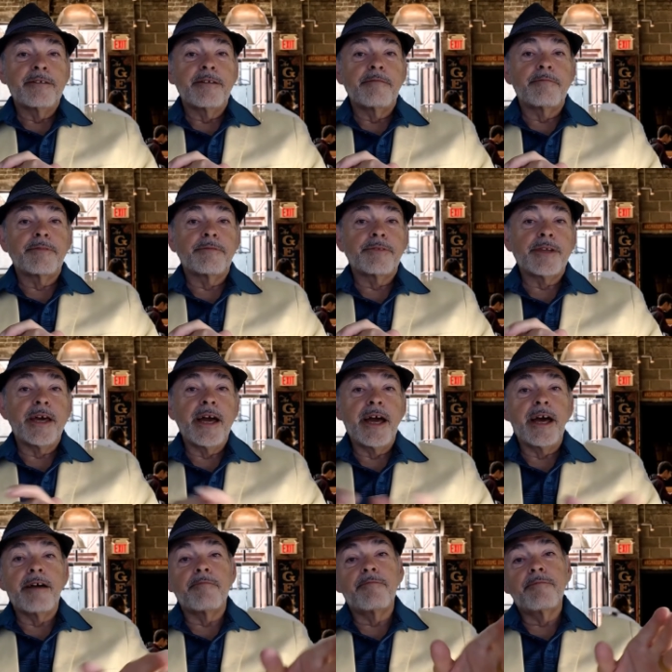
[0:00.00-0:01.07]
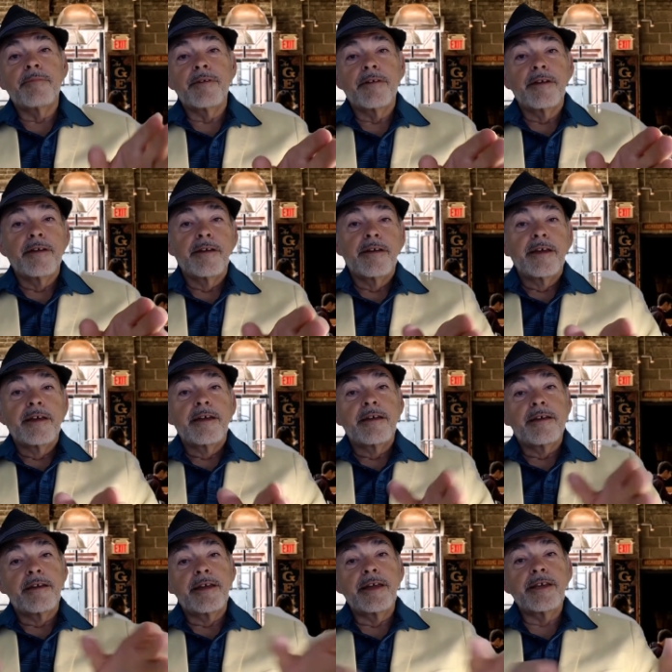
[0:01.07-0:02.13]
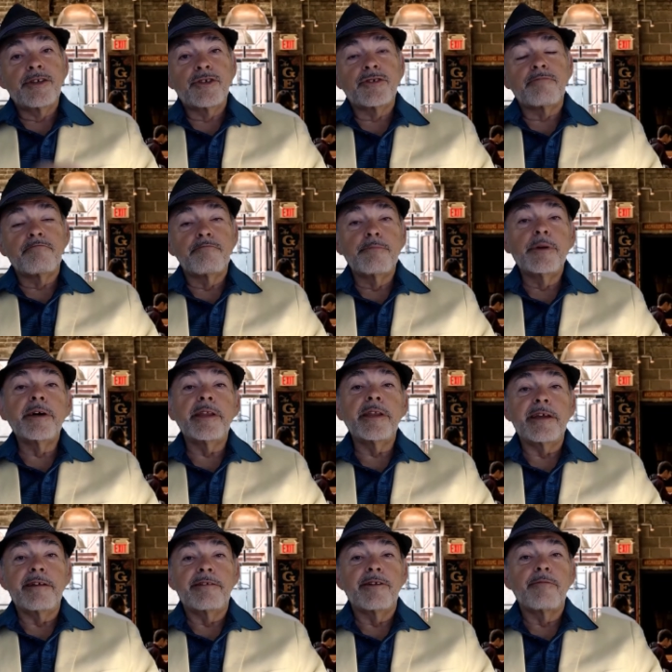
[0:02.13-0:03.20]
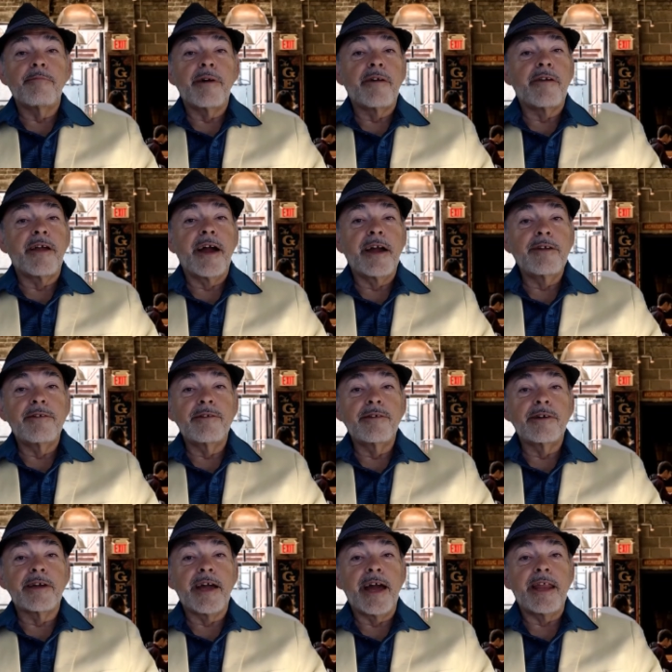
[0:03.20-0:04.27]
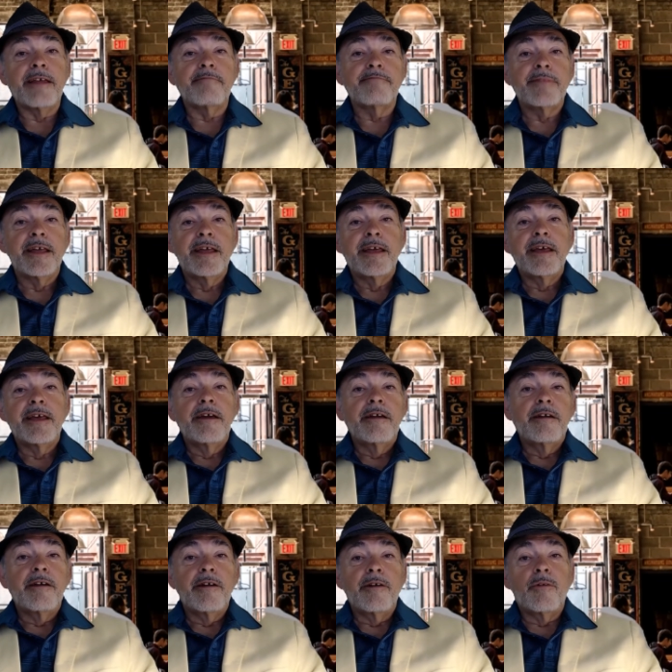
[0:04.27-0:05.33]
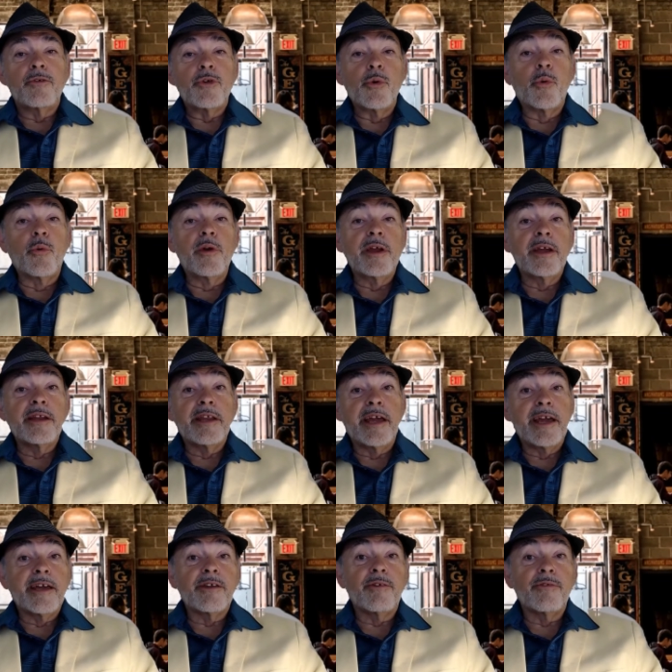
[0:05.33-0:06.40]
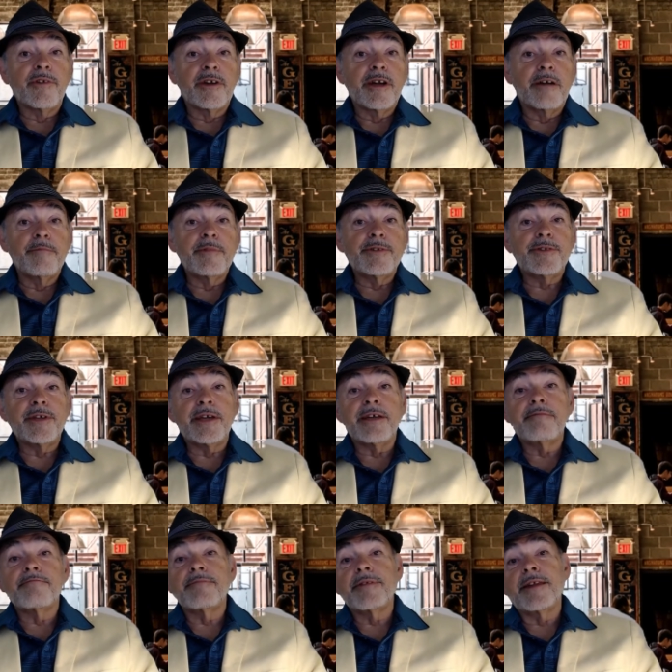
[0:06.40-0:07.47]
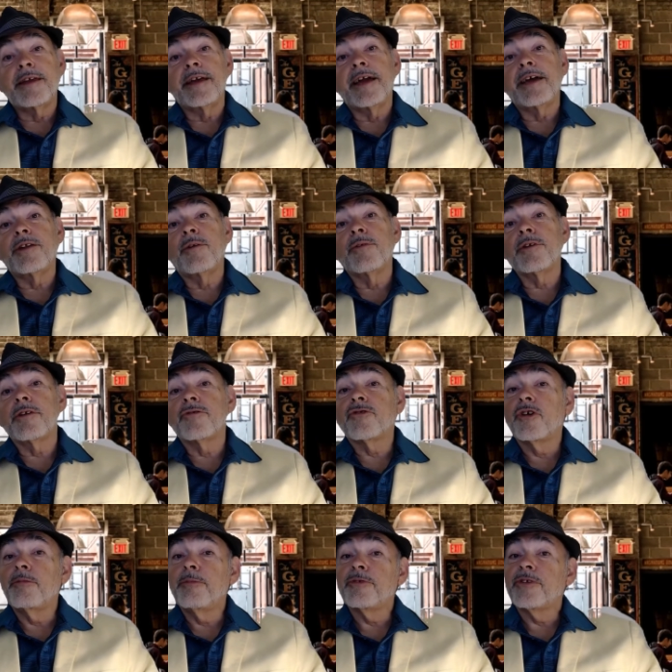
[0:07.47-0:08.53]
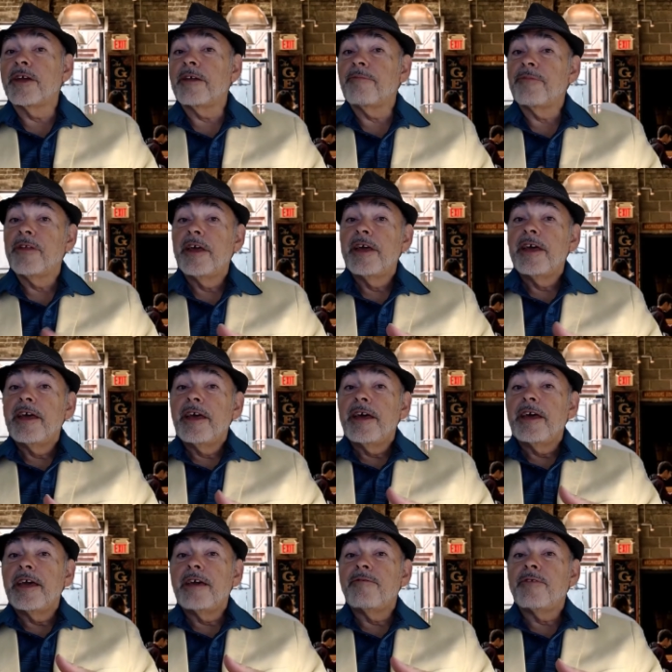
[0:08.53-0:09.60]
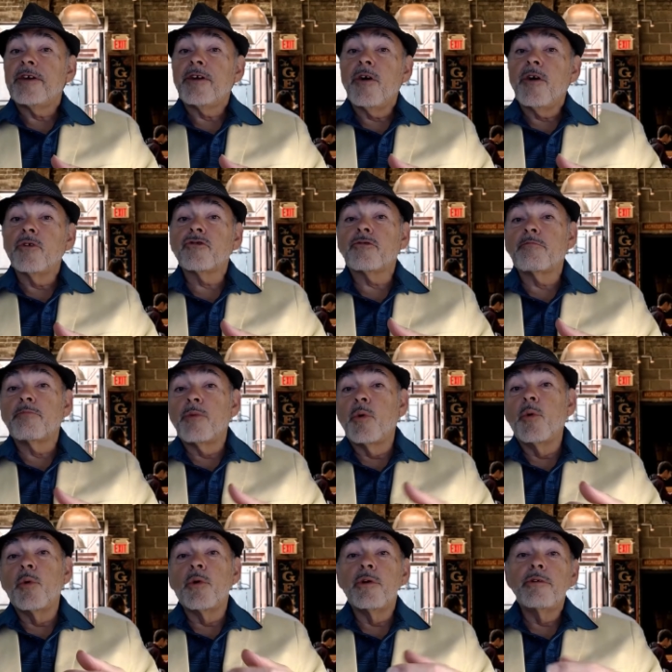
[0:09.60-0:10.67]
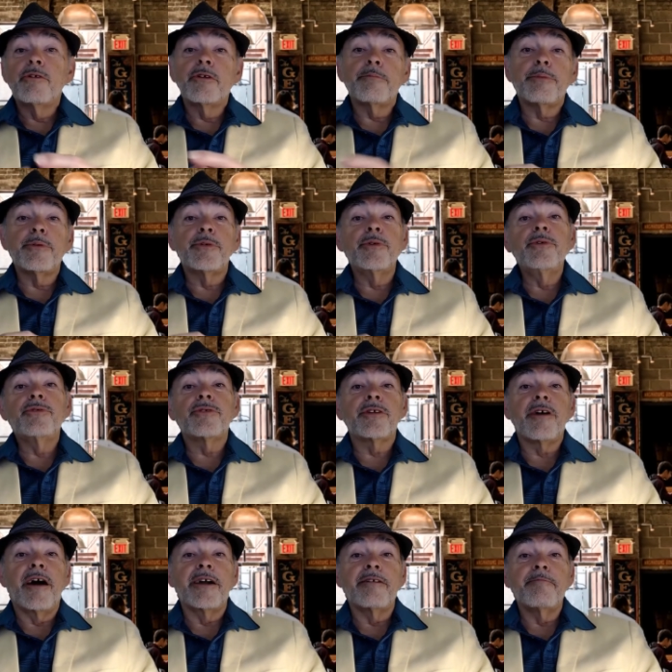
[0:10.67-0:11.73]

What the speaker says: Time is money, no matter how you look at it, on your end and on the company's end and on the consumer's end. If it costs more to produce an item